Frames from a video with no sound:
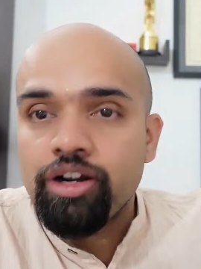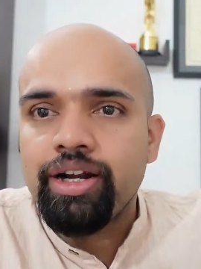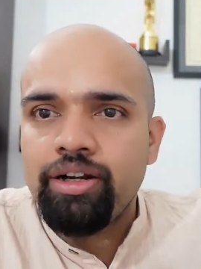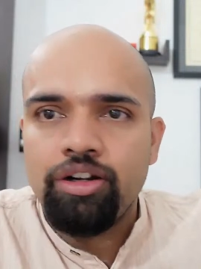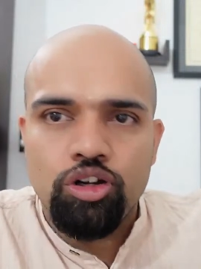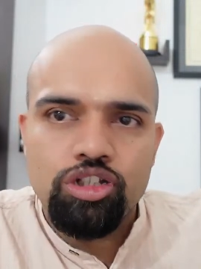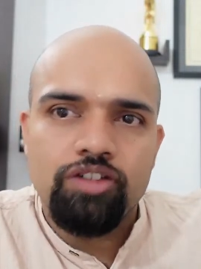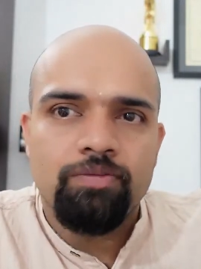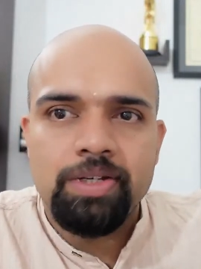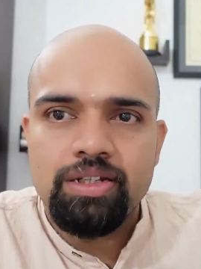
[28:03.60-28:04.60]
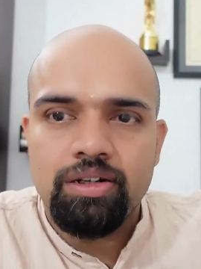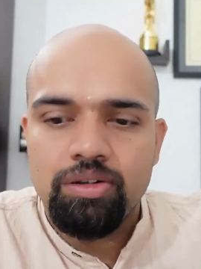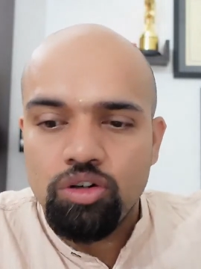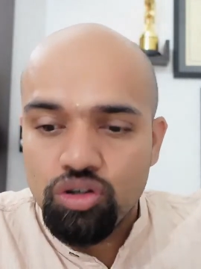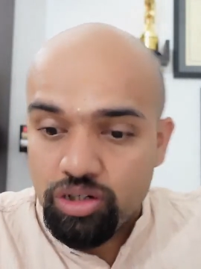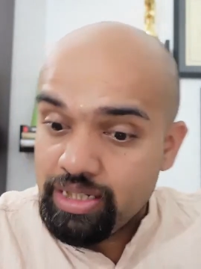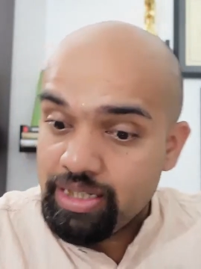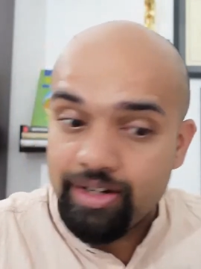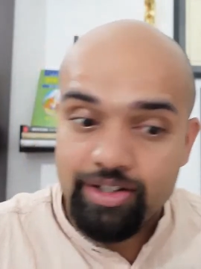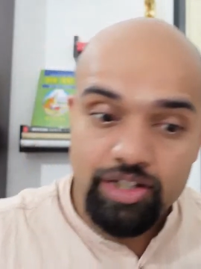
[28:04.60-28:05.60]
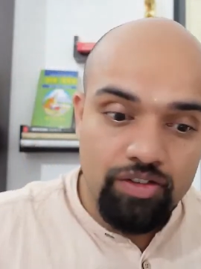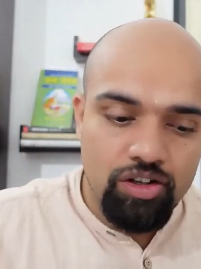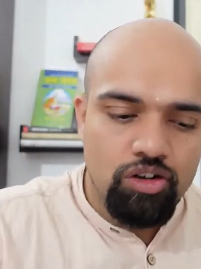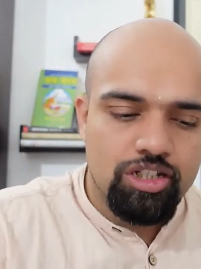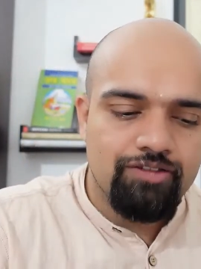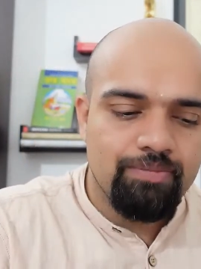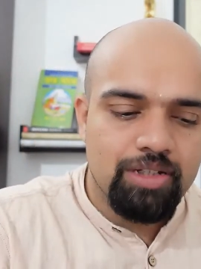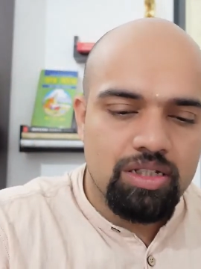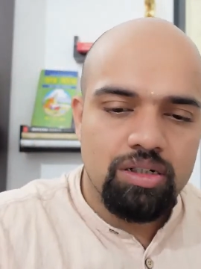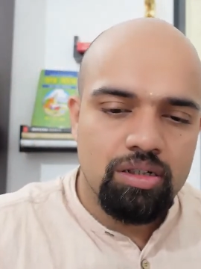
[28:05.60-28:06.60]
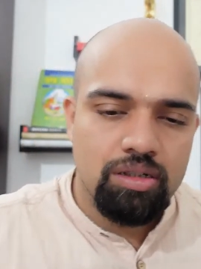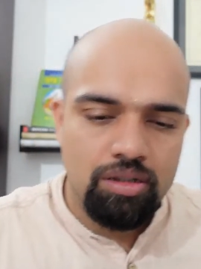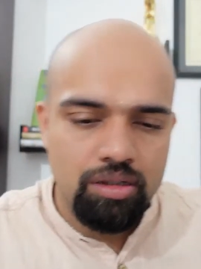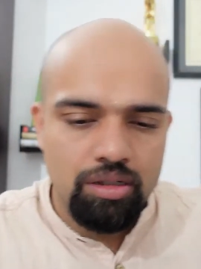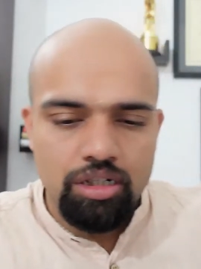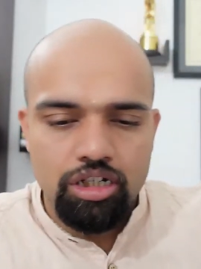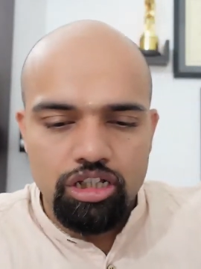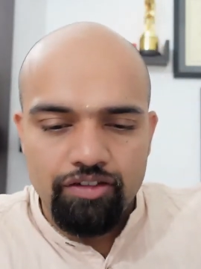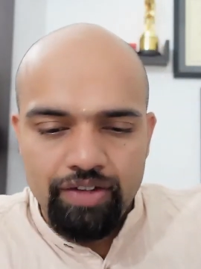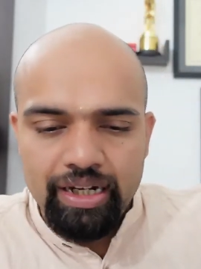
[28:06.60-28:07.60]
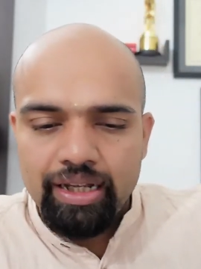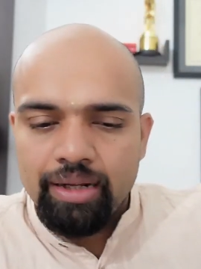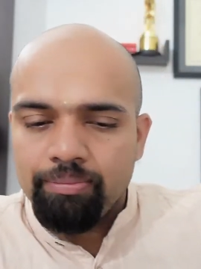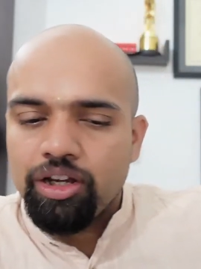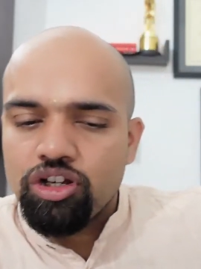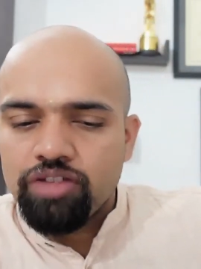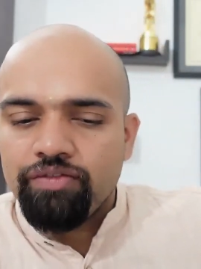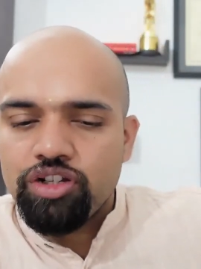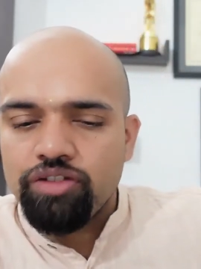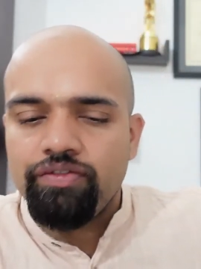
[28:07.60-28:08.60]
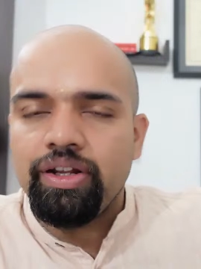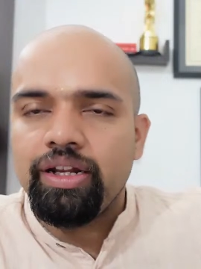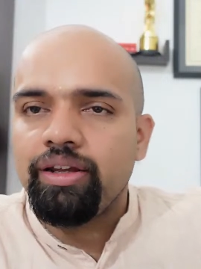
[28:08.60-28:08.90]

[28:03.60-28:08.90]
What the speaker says: loss of muscle, or is there a severe loss of muscle? You're feeling, and because of which you're feeling